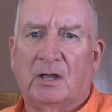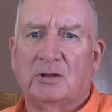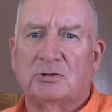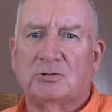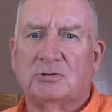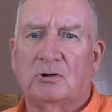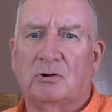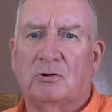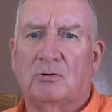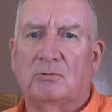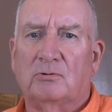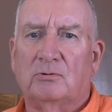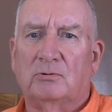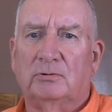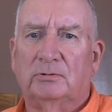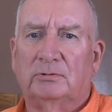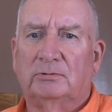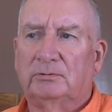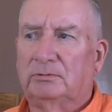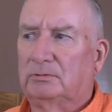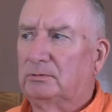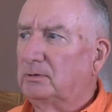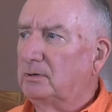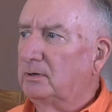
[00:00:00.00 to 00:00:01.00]
So,
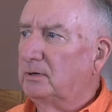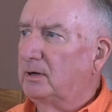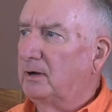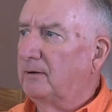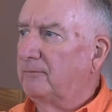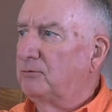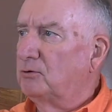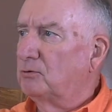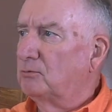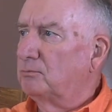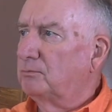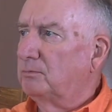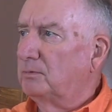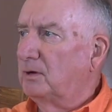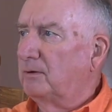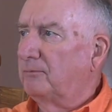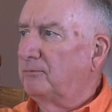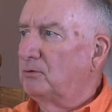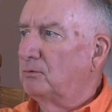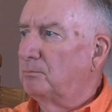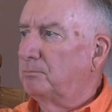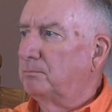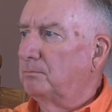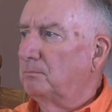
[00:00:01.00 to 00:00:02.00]
if you
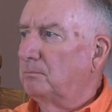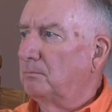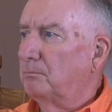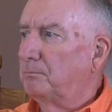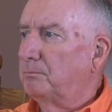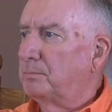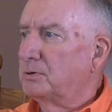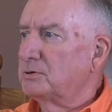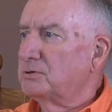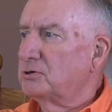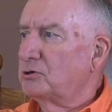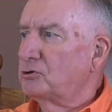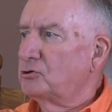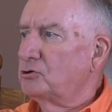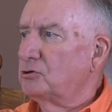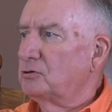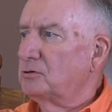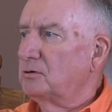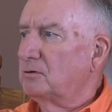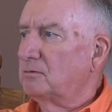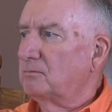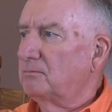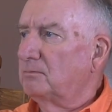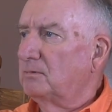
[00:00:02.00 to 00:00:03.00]
if you
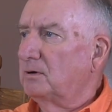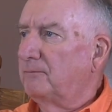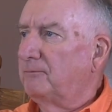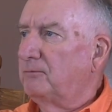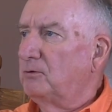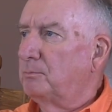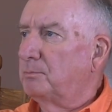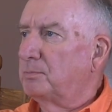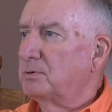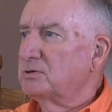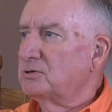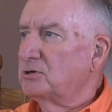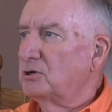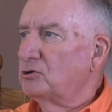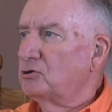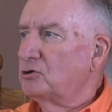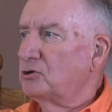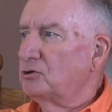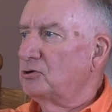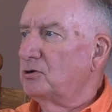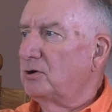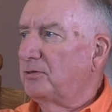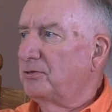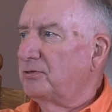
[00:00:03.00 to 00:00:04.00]
position your if you
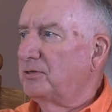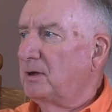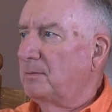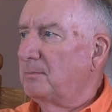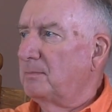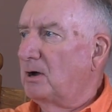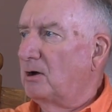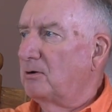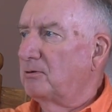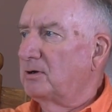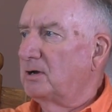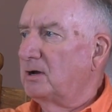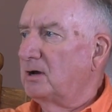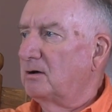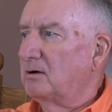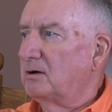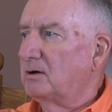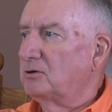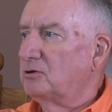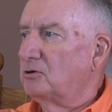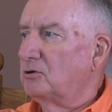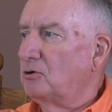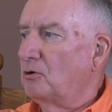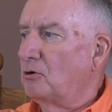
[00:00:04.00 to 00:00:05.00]
position your thumb out here
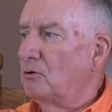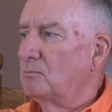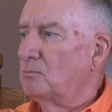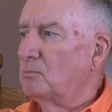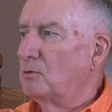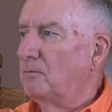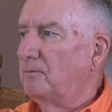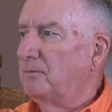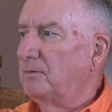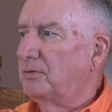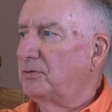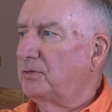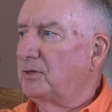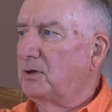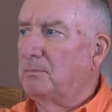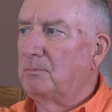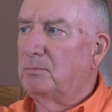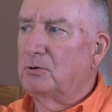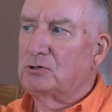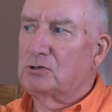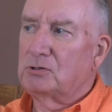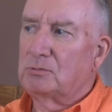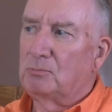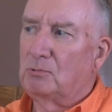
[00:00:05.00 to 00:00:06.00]
and you don't move your thumb
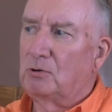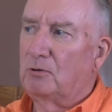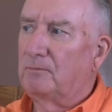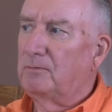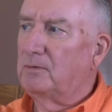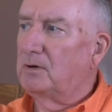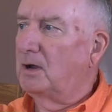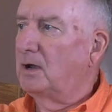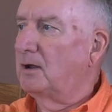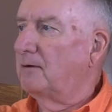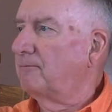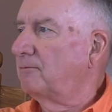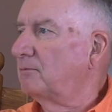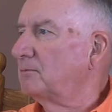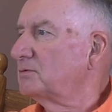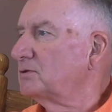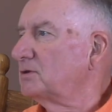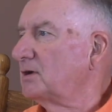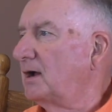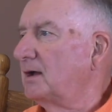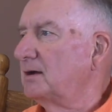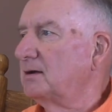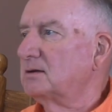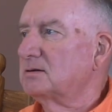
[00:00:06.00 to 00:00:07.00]
but you move your head from
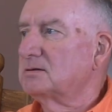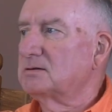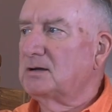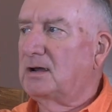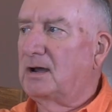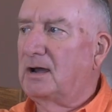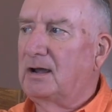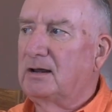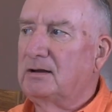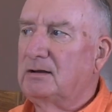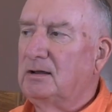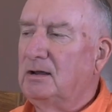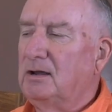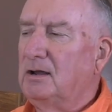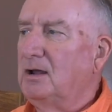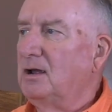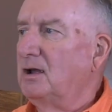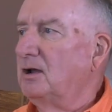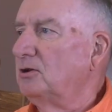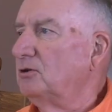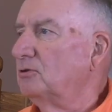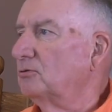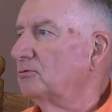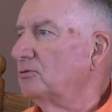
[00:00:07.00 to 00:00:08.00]
side to side,
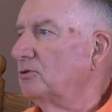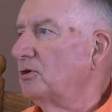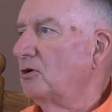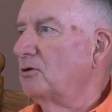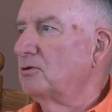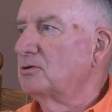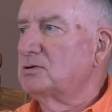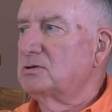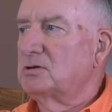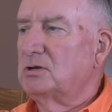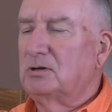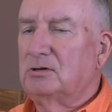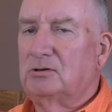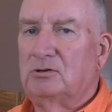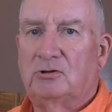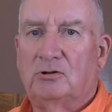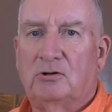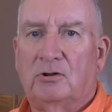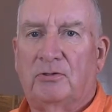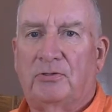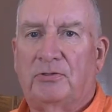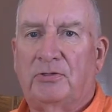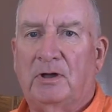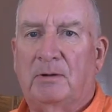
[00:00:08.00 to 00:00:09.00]
you'll notice that
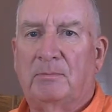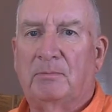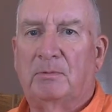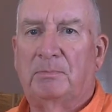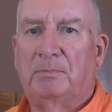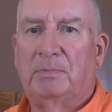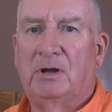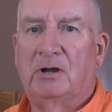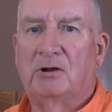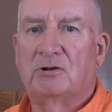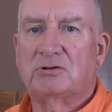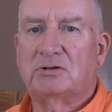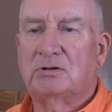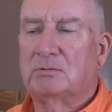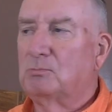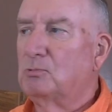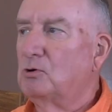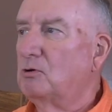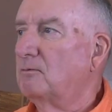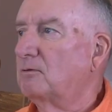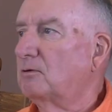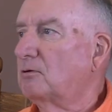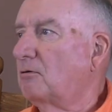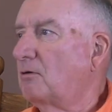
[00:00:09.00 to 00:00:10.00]
your thumb appears to
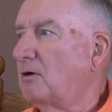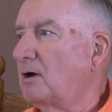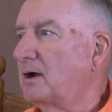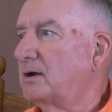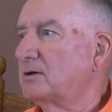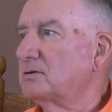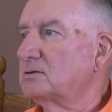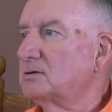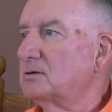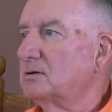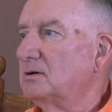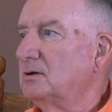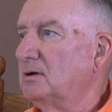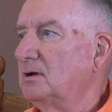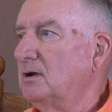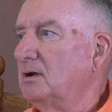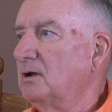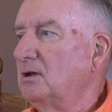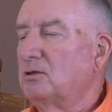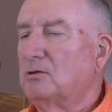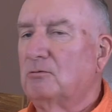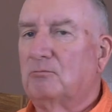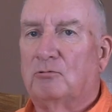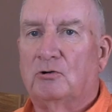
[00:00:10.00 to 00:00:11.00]
move across
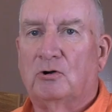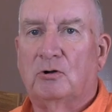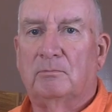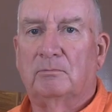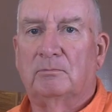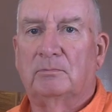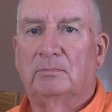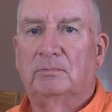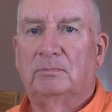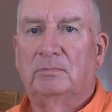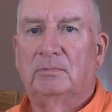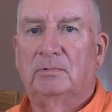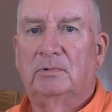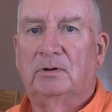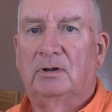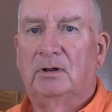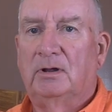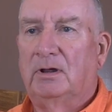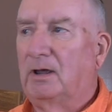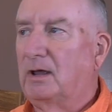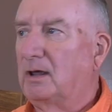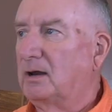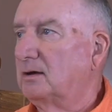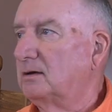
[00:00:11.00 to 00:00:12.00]
the room,
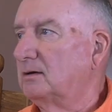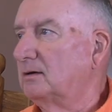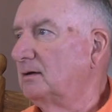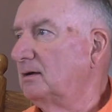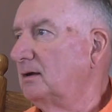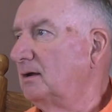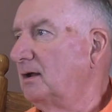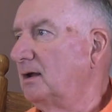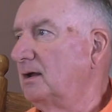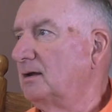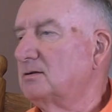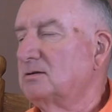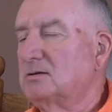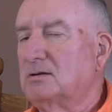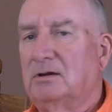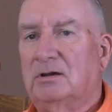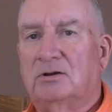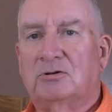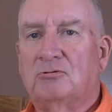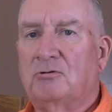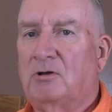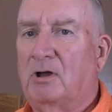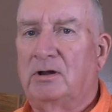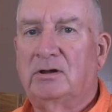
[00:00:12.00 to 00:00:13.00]
and it's,
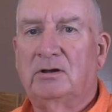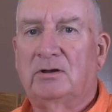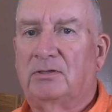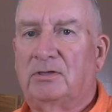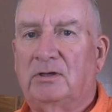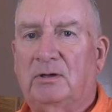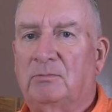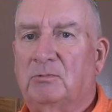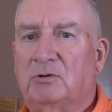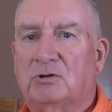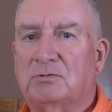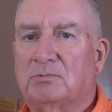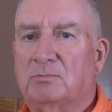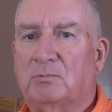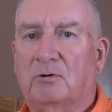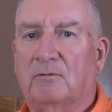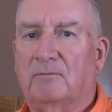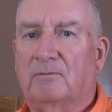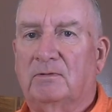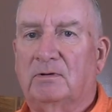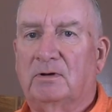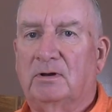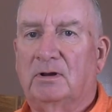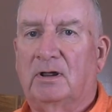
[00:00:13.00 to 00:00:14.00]
it's not your thumb that's
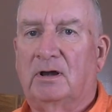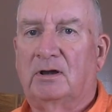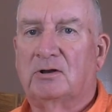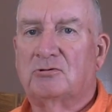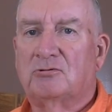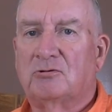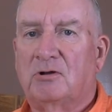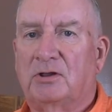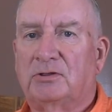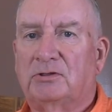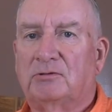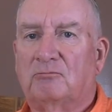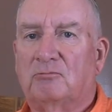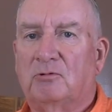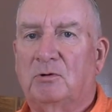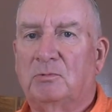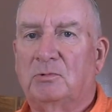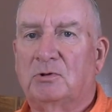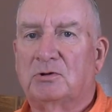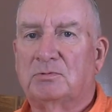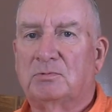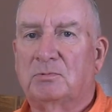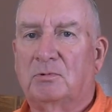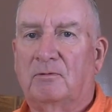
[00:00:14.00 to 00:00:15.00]
moving, and it's not the
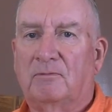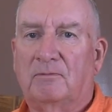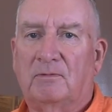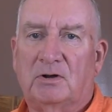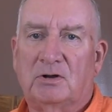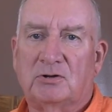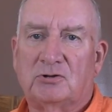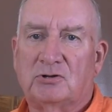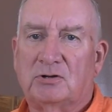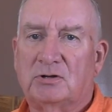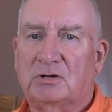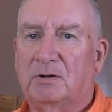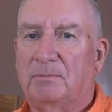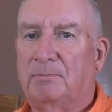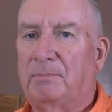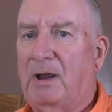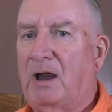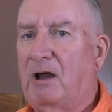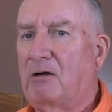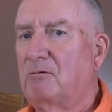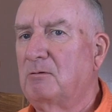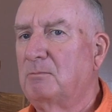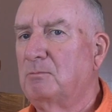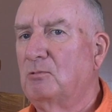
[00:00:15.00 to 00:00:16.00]
room that's moving. It's the
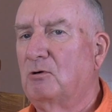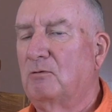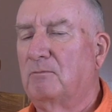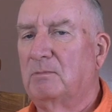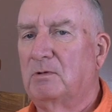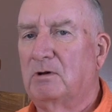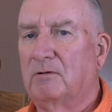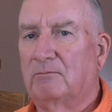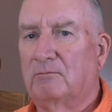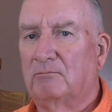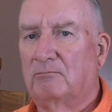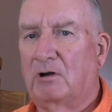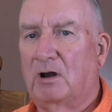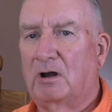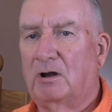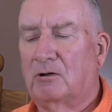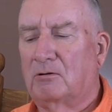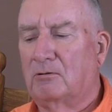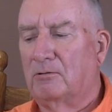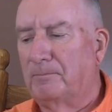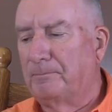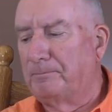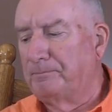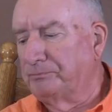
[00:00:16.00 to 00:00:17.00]
apparent movement of the
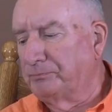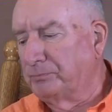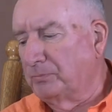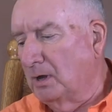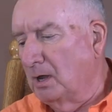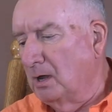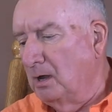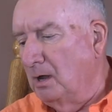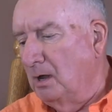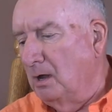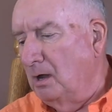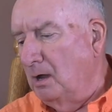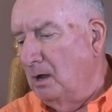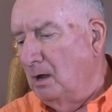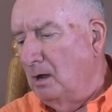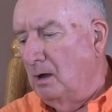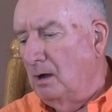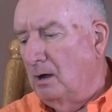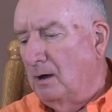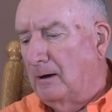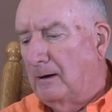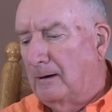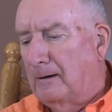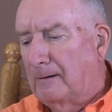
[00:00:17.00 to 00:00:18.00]
reticle.
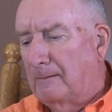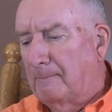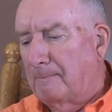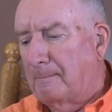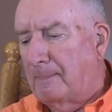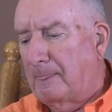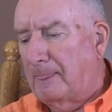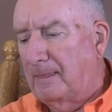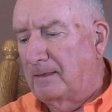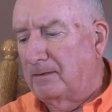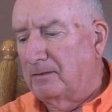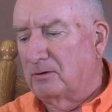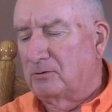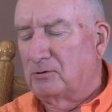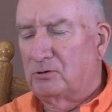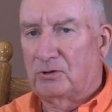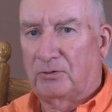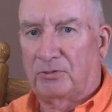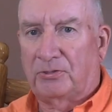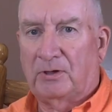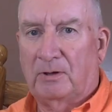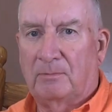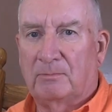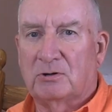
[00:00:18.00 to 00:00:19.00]
Um,
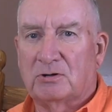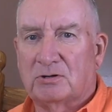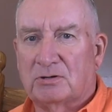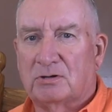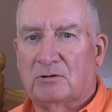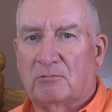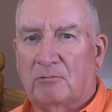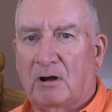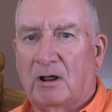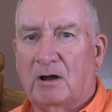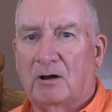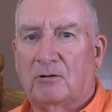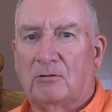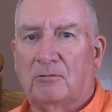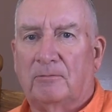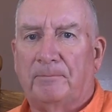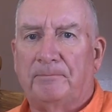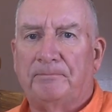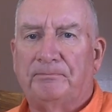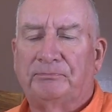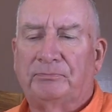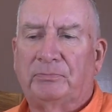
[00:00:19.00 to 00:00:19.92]
your thumb is the reticle.